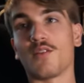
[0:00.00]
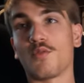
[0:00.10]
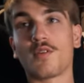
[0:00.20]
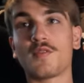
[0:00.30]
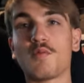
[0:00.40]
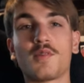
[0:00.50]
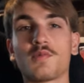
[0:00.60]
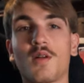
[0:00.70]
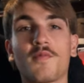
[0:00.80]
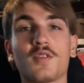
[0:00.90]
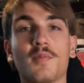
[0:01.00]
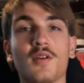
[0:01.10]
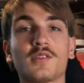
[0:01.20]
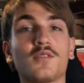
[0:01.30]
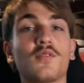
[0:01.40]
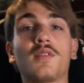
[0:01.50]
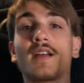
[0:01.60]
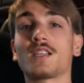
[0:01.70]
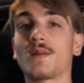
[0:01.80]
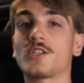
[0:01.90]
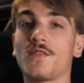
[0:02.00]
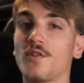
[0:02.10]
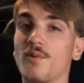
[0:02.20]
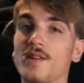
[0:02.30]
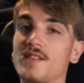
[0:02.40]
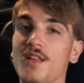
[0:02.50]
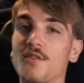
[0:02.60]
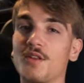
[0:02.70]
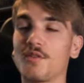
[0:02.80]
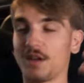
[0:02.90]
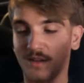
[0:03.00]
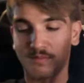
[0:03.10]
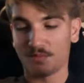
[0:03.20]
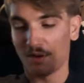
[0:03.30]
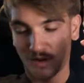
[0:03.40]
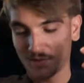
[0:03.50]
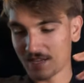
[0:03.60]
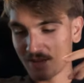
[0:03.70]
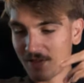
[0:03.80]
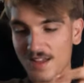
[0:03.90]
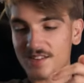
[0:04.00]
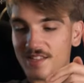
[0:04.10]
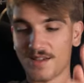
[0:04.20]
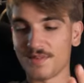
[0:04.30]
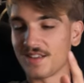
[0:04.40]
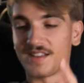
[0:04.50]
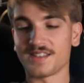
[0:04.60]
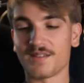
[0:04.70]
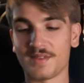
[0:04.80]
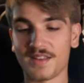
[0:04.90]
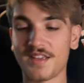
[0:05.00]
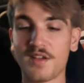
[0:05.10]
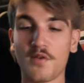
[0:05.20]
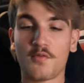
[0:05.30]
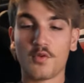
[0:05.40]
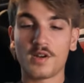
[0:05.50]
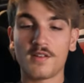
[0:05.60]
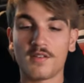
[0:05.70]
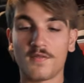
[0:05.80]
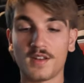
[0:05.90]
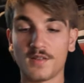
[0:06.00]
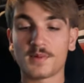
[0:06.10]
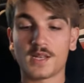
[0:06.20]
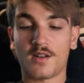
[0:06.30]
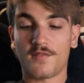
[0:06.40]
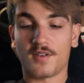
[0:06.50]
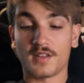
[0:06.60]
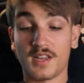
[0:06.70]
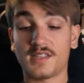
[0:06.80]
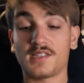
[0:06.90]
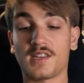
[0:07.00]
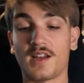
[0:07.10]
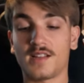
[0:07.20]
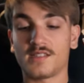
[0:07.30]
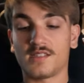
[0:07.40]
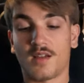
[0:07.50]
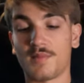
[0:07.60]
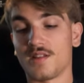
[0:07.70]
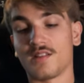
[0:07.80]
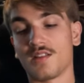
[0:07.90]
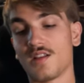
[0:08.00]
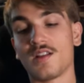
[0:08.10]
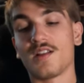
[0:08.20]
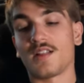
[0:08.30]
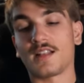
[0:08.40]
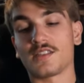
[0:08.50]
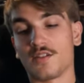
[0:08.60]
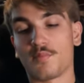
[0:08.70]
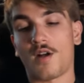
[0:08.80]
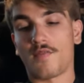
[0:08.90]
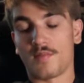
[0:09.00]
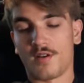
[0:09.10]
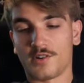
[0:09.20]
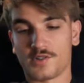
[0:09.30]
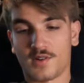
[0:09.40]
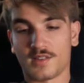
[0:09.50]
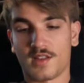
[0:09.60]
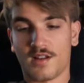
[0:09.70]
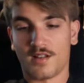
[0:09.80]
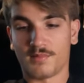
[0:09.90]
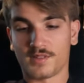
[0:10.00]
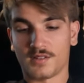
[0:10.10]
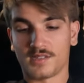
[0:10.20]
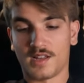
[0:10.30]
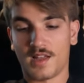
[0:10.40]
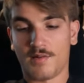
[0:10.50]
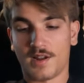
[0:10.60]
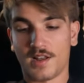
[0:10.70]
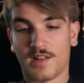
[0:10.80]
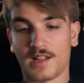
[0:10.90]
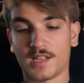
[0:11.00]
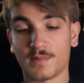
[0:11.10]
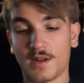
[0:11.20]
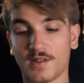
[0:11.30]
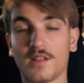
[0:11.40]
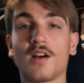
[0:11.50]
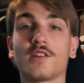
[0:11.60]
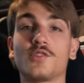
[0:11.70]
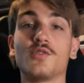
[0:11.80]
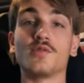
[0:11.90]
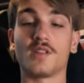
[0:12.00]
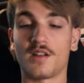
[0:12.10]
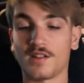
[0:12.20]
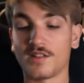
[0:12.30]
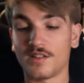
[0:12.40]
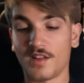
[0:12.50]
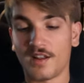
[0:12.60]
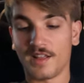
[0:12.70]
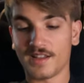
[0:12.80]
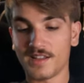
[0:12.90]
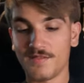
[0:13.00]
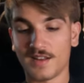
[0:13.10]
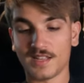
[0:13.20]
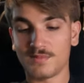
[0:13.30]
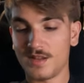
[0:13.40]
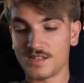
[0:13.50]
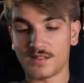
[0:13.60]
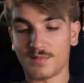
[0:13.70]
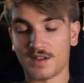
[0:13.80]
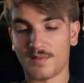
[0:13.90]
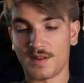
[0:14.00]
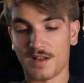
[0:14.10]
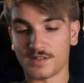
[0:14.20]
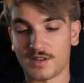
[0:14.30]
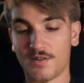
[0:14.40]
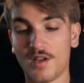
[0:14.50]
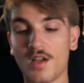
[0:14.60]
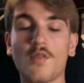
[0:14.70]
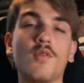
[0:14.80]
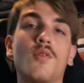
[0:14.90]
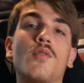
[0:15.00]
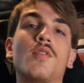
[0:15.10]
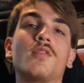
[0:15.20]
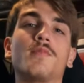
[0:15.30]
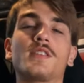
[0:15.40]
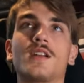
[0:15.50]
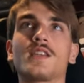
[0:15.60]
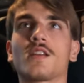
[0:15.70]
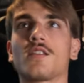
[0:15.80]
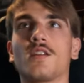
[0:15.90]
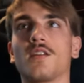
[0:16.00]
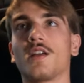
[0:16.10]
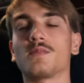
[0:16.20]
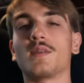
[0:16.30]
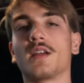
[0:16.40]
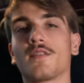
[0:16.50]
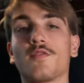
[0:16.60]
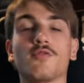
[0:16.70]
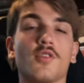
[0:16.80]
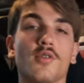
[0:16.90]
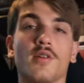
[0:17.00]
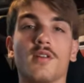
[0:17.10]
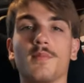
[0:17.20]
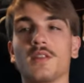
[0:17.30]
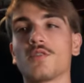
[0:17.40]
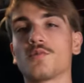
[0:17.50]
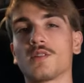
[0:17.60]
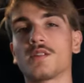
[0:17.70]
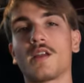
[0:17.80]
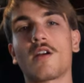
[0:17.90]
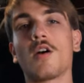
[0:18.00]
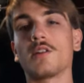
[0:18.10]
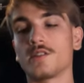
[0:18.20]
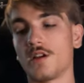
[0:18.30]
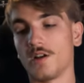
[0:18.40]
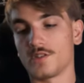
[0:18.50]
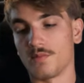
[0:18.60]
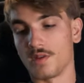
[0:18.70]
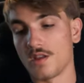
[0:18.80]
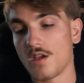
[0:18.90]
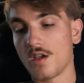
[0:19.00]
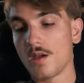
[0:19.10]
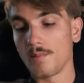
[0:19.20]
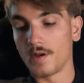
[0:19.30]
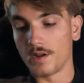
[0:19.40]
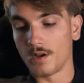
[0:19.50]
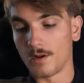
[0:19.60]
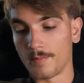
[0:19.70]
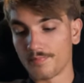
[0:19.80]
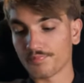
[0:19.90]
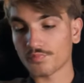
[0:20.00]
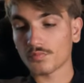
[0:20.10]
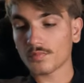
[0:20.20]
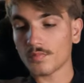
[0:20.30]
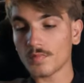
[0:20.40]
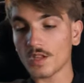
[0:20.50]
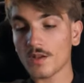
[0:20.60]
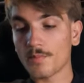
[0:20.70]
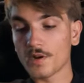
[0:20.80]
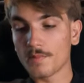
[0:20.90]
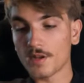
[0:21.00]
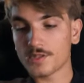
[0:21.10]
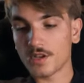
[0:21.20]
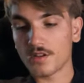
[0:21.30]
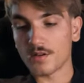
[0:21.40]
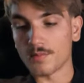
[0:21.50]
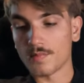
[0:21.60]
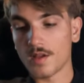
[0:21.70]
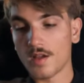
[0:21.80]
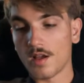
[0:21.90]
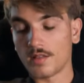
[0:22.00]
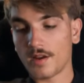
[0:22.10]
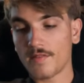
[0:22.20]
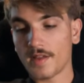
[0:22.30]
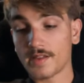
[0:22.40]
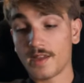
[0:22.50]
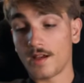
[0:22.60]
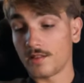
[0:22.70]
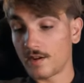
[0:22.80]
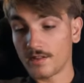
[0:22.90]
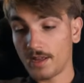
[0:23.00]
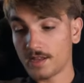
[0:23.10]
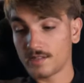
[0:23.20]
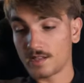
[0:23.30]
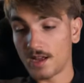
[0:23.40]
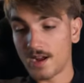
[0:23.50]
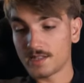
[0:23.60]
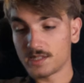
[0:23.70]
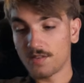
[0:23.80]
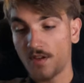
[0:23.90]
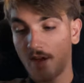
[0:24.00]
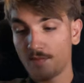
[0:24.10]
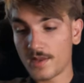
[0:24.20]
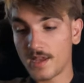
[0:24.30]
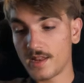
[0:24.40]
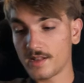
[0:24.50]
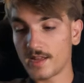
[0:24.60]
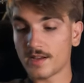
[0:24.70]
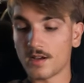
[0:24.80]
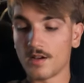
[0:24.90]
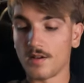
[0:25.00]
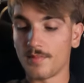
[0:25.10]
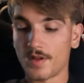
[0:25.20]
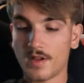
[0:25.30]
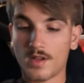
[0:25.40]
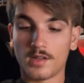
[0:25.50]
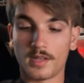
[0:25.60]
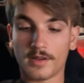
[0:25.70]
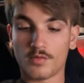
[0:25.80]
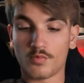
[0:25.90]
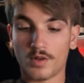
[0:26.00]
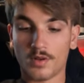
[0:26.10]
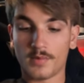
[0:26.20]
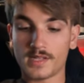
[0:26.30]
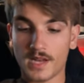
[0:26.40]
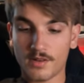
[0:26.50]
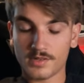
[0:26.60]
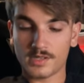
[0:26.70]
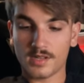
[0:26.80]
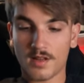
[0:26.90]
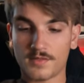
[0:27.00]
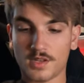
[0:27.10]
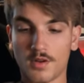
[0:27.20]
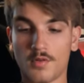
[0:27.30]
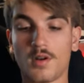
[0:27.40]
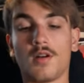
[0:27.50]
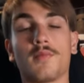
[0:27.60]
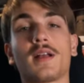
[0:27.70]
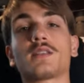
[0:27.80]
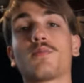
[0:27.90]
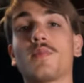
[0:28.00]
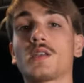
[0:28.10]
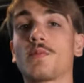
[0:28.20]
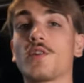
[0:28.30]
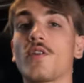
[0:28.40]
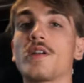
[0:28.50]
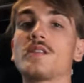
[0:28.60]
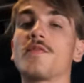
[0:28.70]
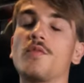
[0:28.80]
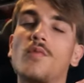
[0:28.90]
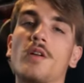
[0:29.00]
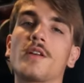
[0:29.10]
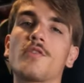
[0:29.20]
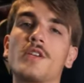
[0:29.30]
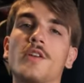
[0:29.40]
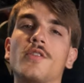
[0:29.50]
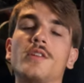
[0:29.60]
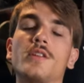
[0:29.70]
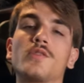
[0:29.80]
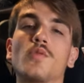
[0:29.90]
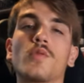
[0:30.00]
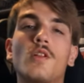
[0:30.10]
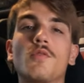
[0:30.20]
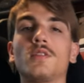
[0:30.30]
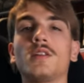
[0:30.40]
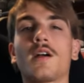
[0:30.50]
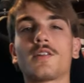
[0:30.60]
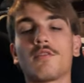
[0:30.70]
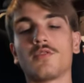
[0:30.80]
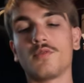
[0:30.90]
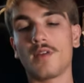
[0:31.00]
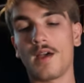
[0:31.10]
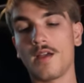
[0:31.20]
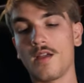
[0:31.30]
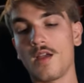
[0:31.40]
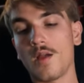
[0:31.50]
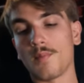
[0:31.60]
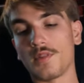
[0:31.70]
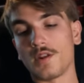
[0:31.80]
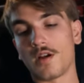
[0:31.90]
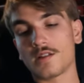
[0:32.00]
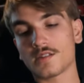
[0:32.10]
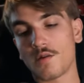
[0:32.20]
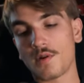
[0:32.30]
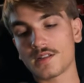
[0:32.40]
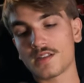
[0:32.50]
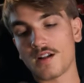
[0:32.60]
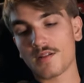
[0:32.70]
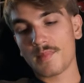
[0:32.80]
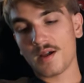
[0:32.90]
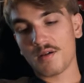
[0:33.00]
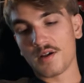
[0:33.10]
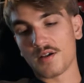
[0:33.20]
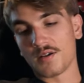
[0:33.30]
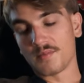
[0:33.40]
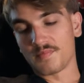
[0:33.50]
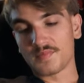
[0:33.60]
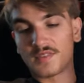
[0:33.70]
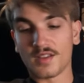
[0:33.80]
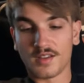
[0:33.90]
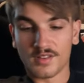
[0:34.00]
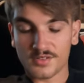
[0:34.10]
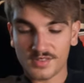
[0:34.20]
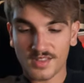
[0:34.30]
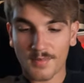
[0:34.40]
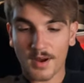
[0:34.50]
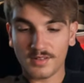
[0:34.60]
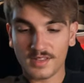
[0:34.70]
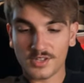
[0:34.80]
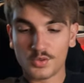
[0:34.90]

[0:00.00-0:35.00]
or if you want swamp for the personal, like especially if you're a reseller though, like bro, go take advantage of that because I mean, 40 to 50% off on Yeezy slides, I mean, that's good profit margin right there. I'm just gonna say that right now. Like that's better than a lot of shoes, a lot of a lot of like even SBs that's been coming out. So well, besides like a uh, SB like Futura, I mean those were just like hard to touch. I mean, but um, pretty much um, a lot of like yeah a lot of like slides and stuff have been hitting like um like uh, retailers and stuff so um that's that's pretty crazy if you want to go check your adidas store locally i'd go do that but then also i want to talk about um the apparently the